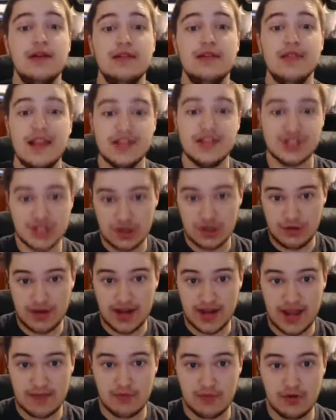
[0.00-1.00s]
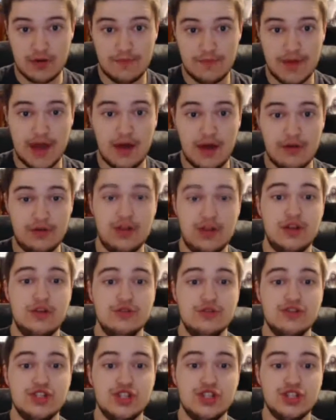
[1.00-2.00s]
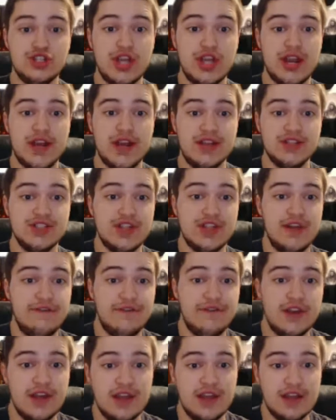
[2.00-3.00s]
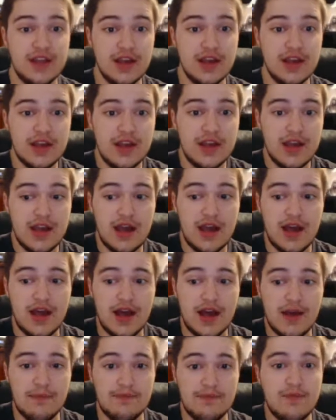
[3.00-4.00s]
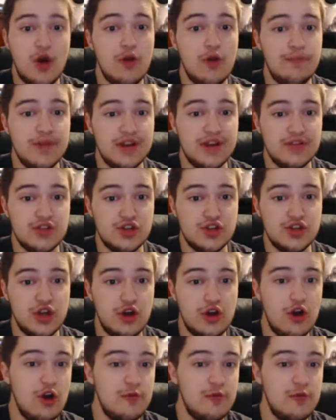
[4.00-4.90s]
Less so enamored about, Shane and Stephanie opening the show.